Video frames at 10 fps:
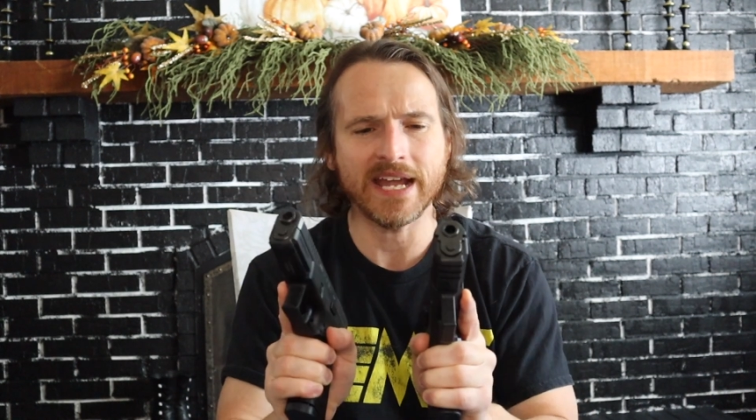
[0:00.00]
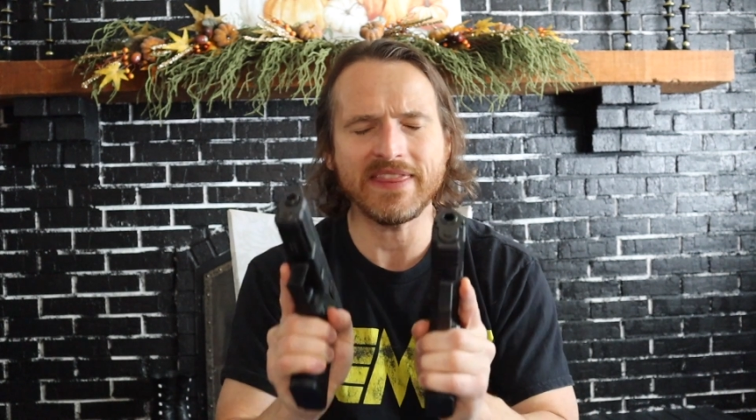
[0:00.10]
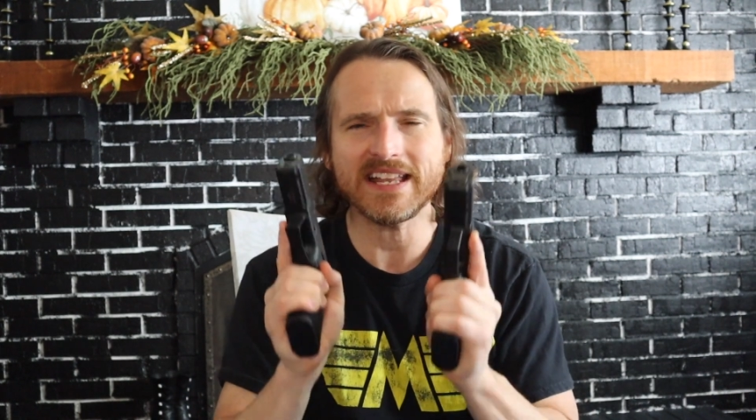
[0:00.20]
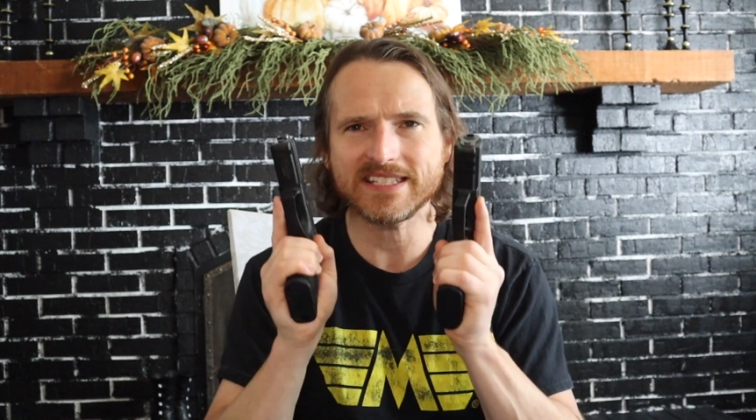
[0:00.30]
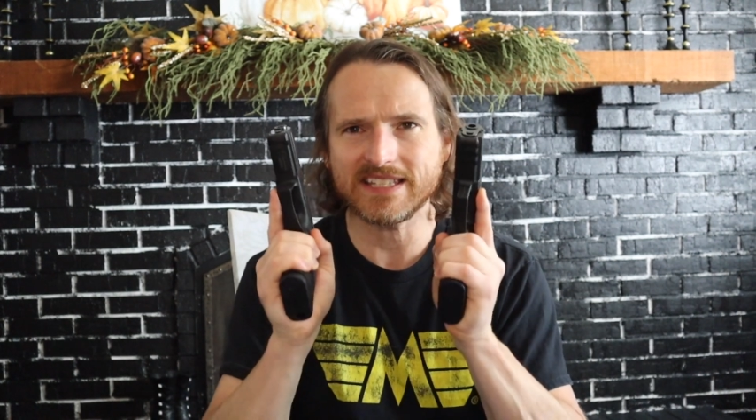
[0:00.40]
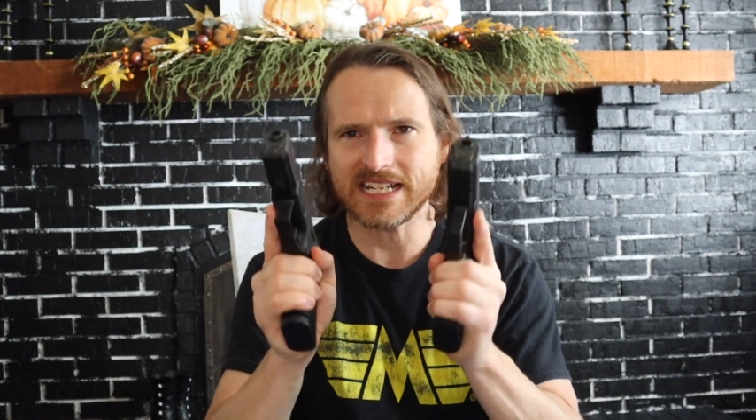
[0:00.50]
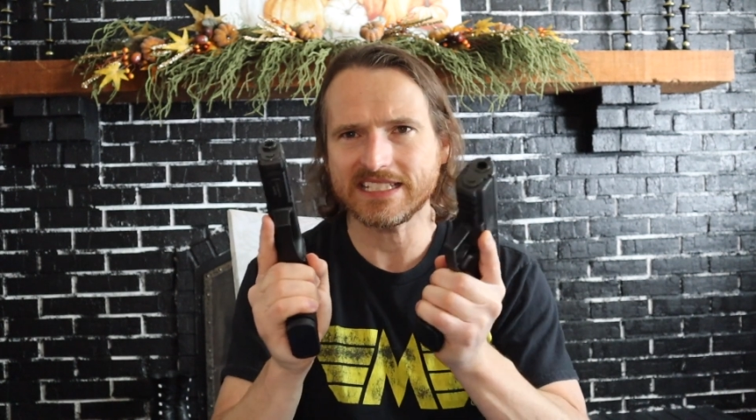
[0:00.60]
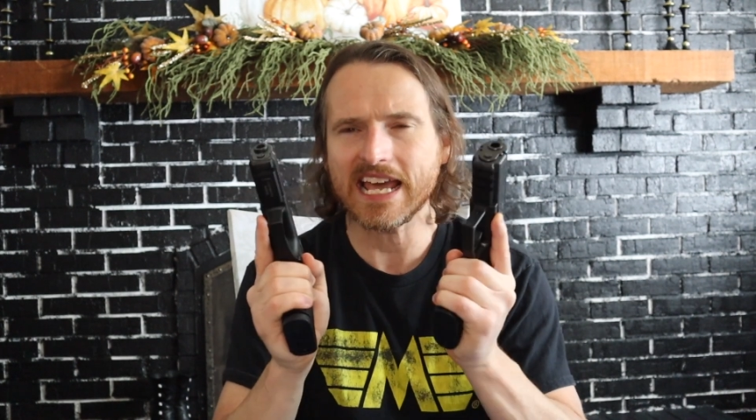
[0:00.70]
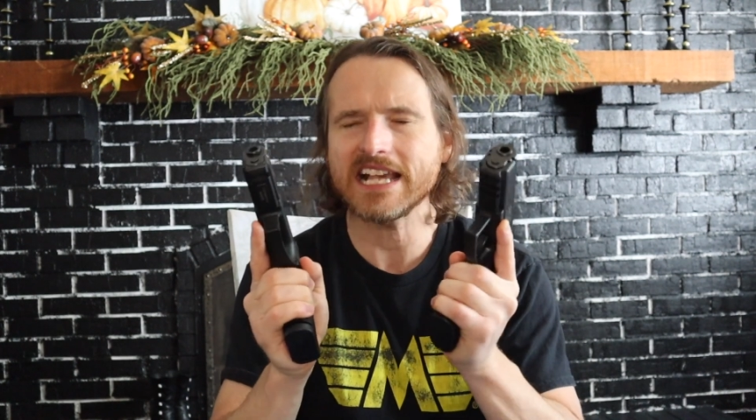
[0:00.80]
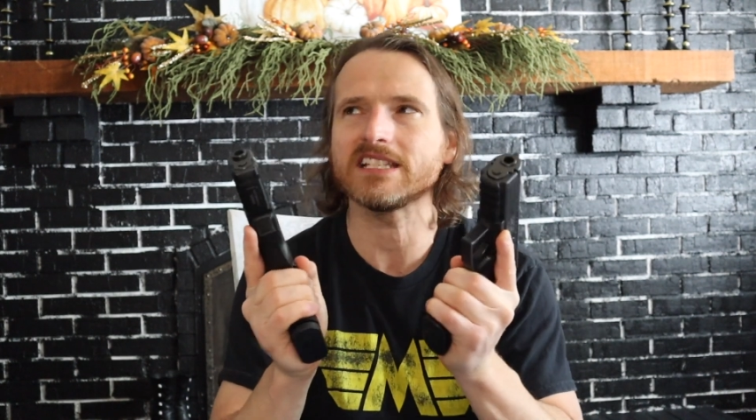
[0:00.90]
And that's
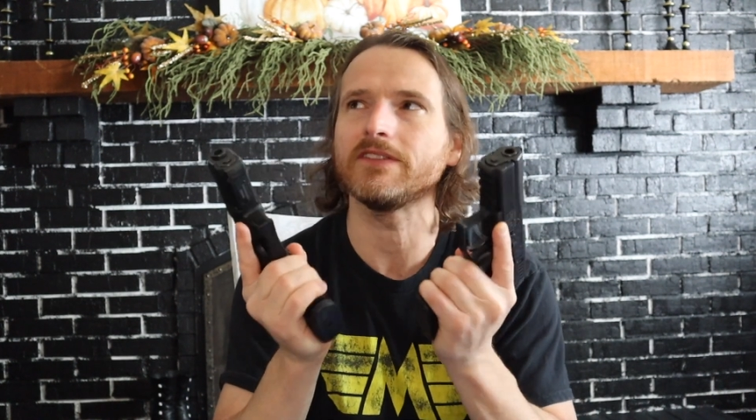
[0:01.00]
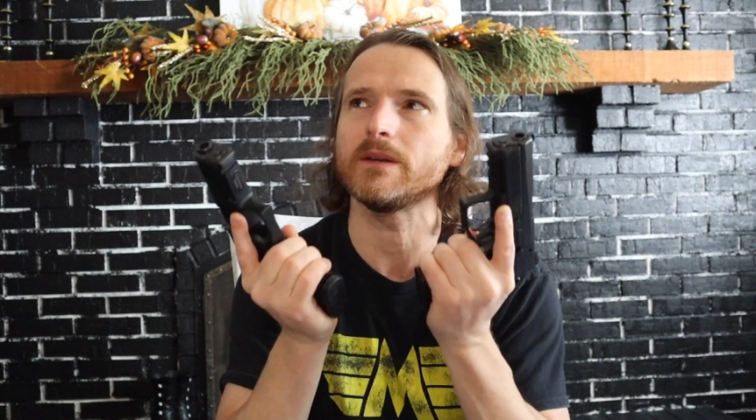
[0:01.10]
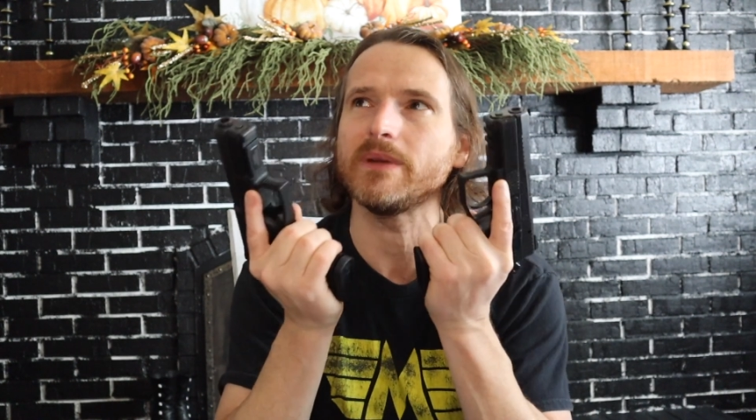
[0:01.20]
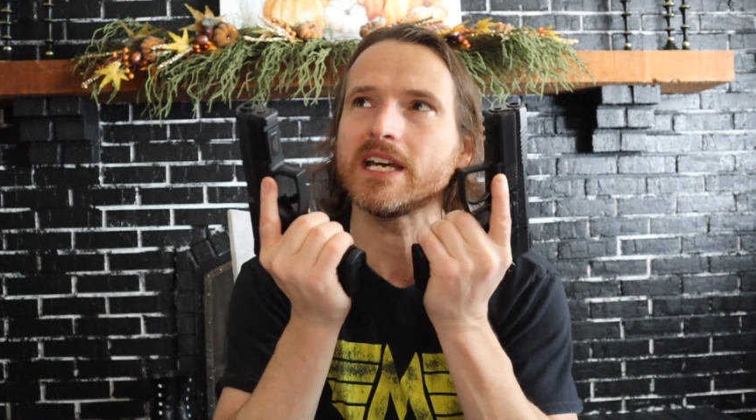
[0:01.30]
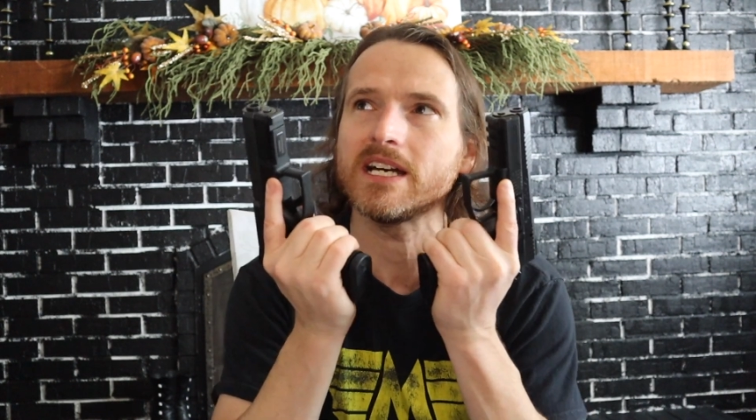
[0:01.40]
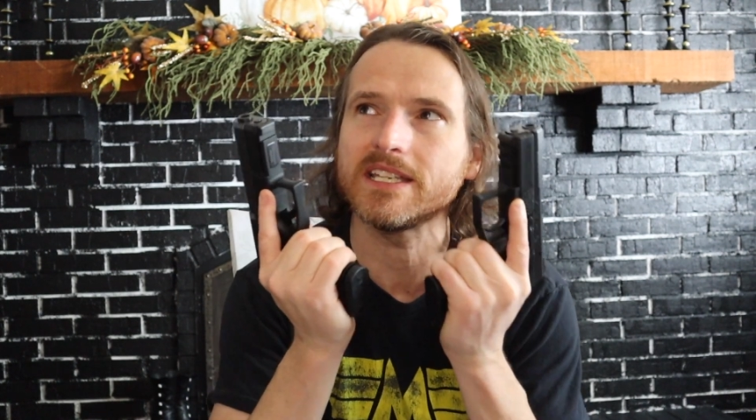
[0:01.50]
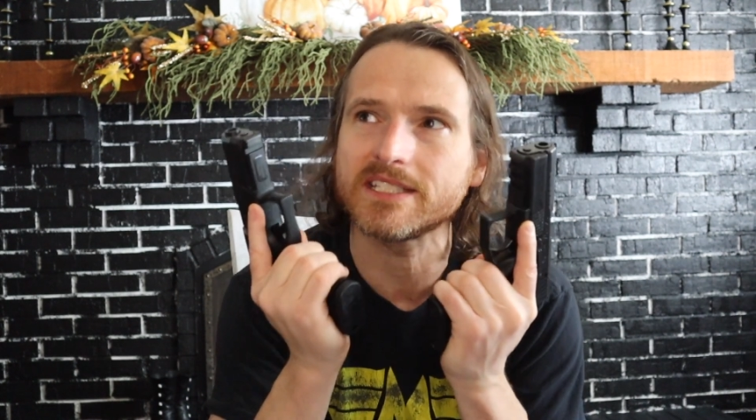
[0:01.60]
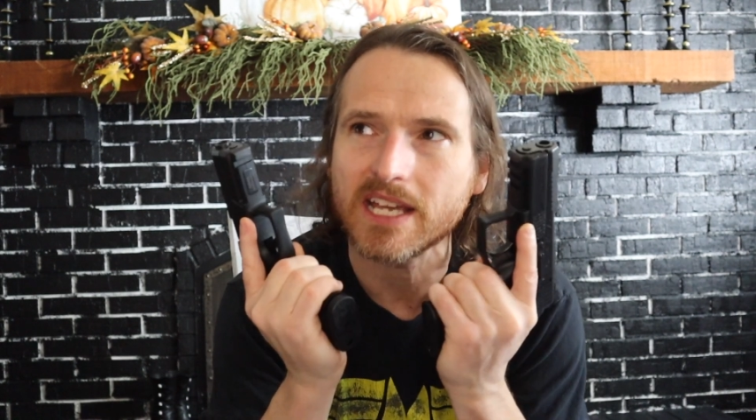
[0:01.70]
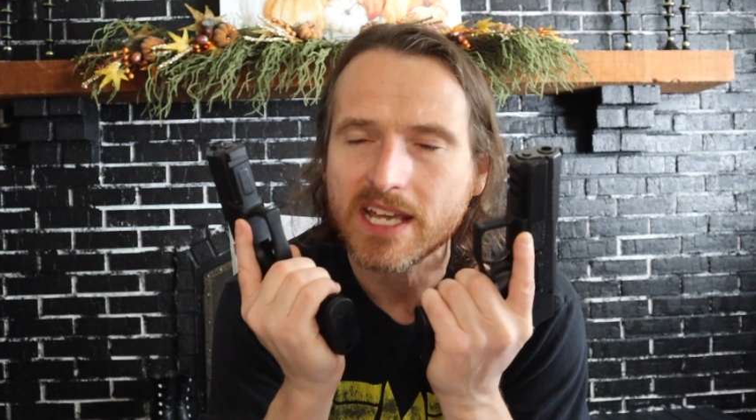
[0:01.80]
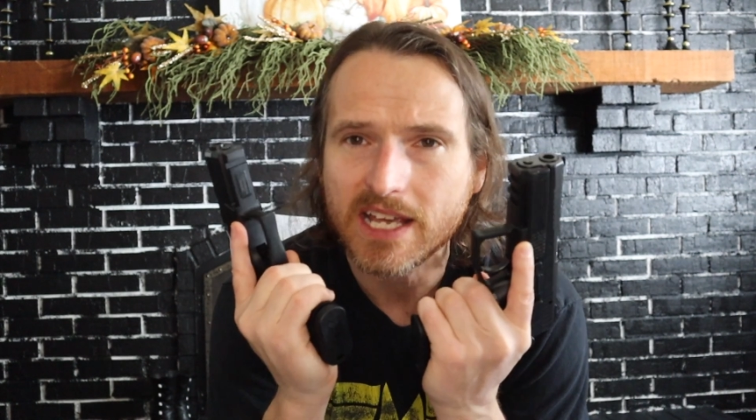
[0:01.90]
saying something, because